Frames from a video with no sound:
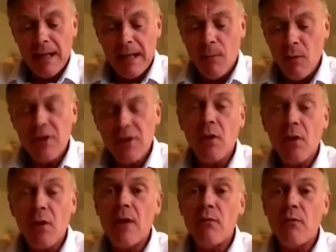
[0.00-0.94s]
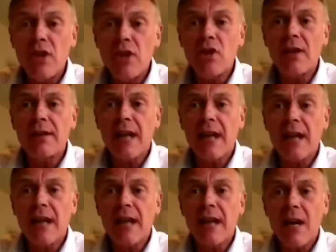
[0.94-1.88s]
and I'm also a regional
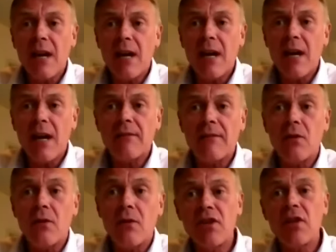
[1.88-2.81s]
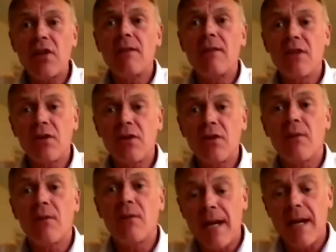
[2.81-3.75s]
director for Christian Vision for
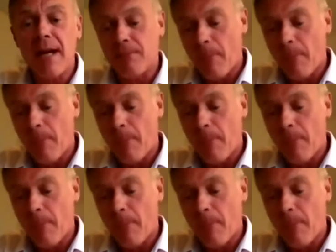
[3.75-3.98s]
Men.